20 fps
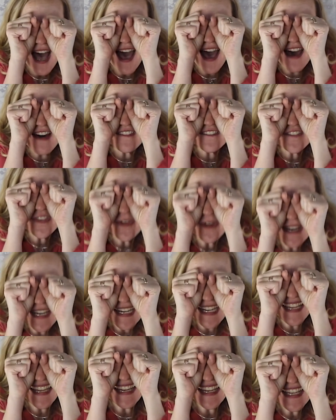
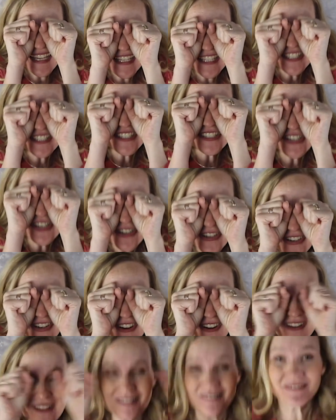Avoiding
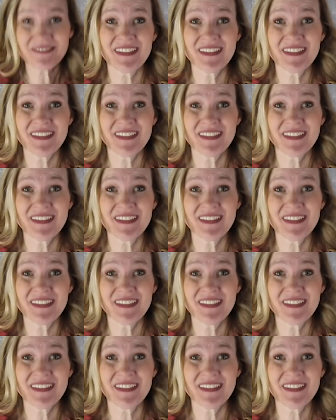turtle.